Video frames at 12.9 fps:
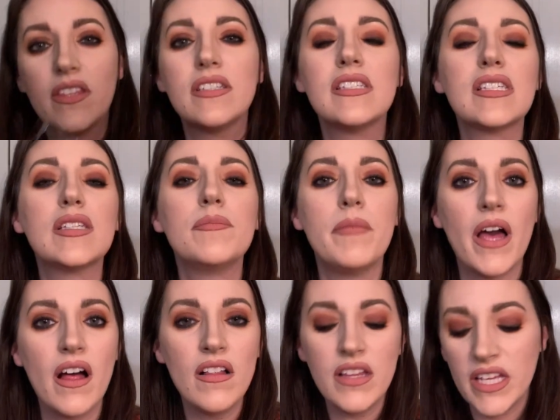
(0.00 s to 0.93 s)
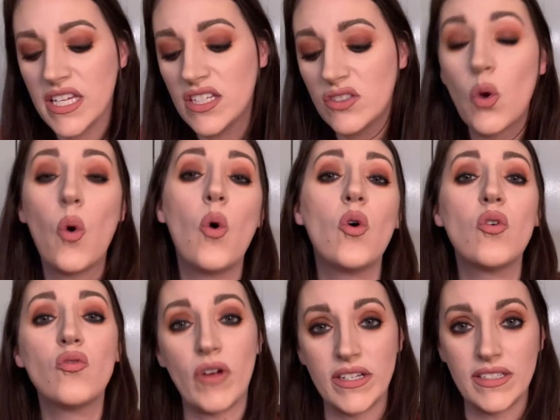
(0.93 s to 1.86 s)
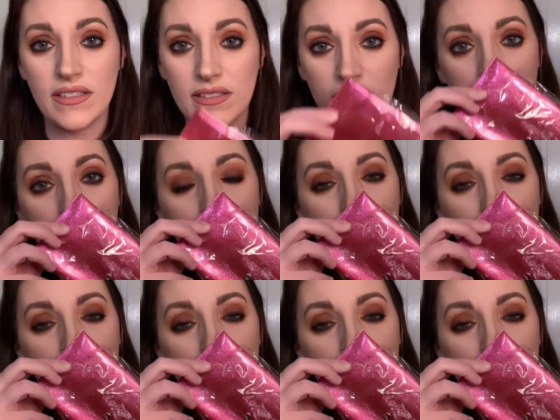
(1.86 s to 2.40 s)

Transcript: The smell is horrendous.